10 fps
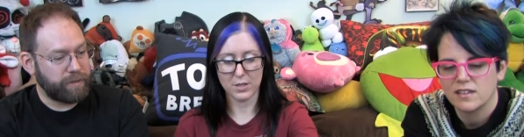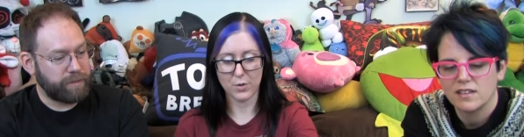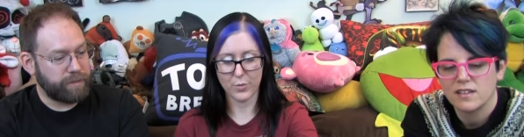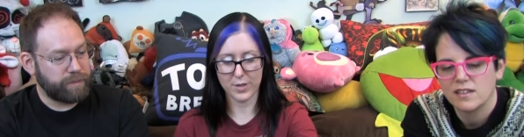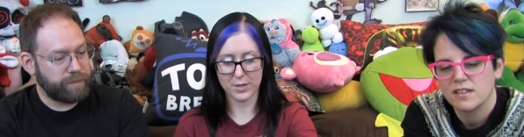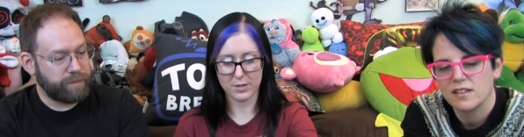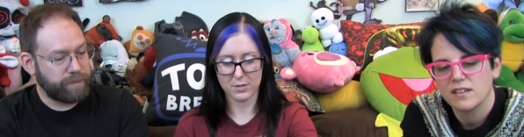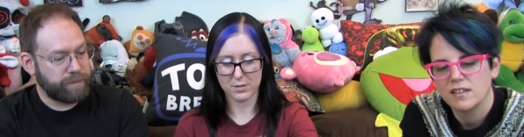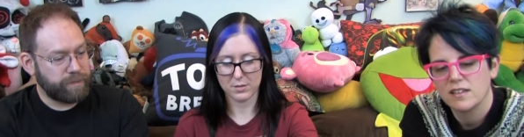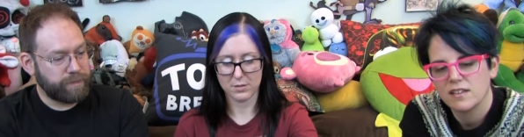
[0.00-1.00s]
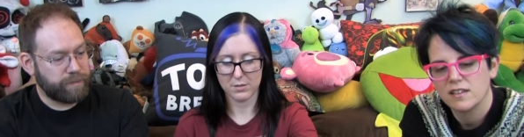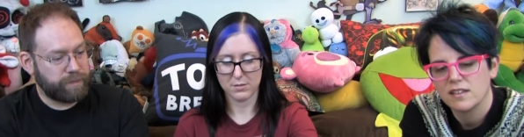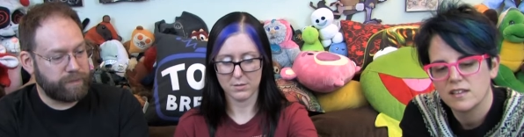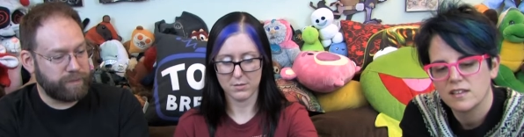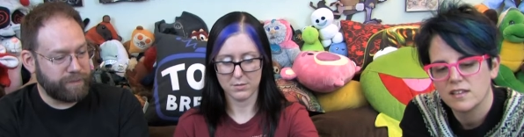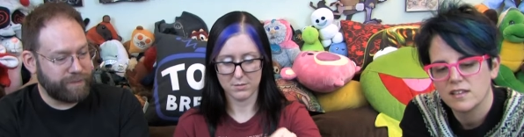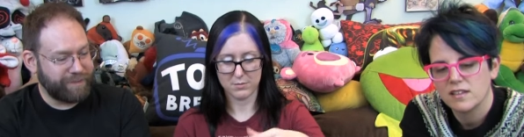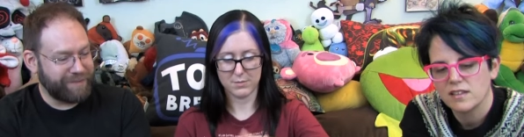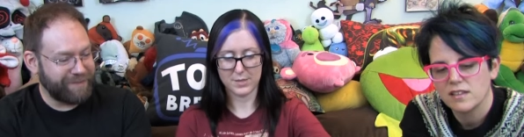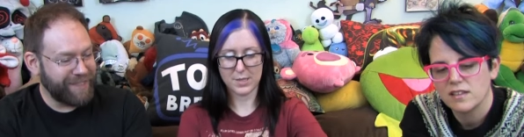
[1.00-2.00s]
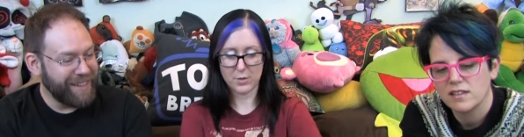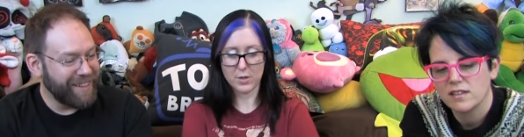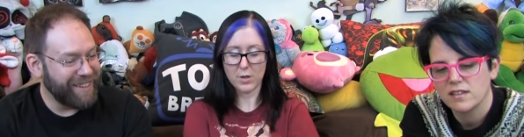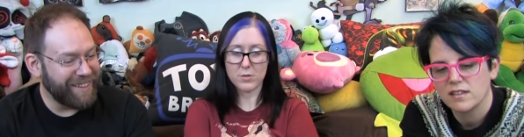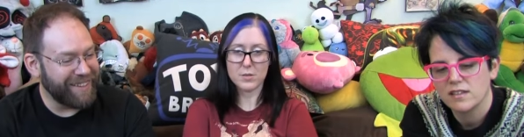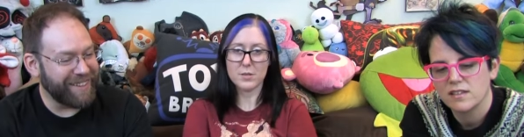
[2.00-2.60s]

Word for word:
Speaker 1: you know what? That's how it goes